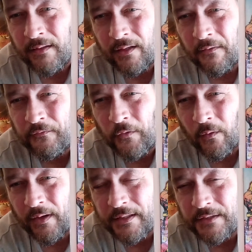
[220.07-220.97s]

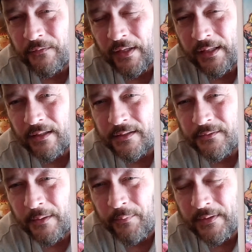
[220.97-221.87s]
4-inch figures,
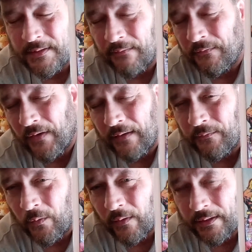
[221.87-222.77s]
3.75,
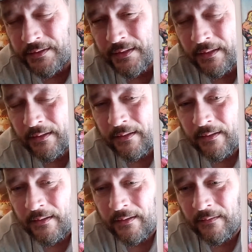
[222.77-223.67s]
4-inch
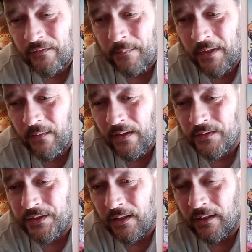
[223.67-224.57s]
for me when I
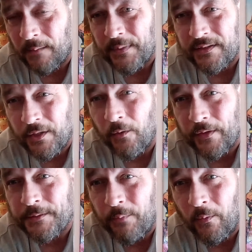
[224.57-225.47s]
was younger up until
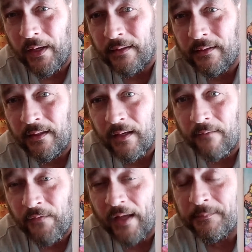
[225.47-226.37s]
this point. And then,
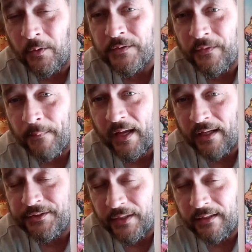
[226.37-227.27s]
in fact, most of them I
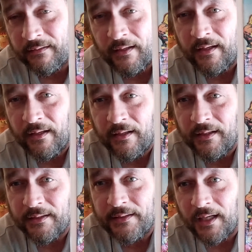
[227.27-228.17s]
actually
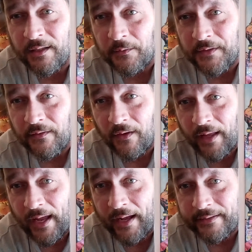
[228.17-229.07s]
cut out the little
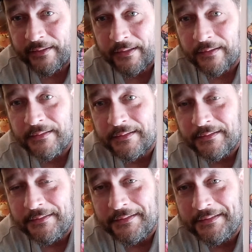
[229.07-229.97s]
ad in the
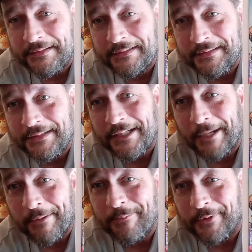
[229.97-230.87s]

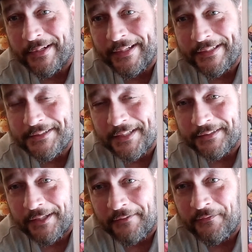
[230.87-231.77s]
comic book and I
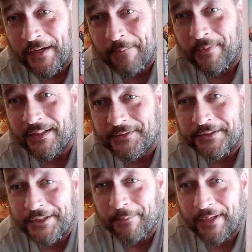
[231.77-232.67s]
sent out $5
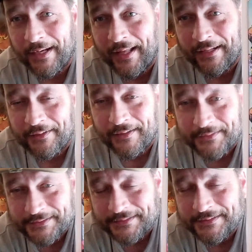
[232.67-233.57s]
in shipping and handling. It was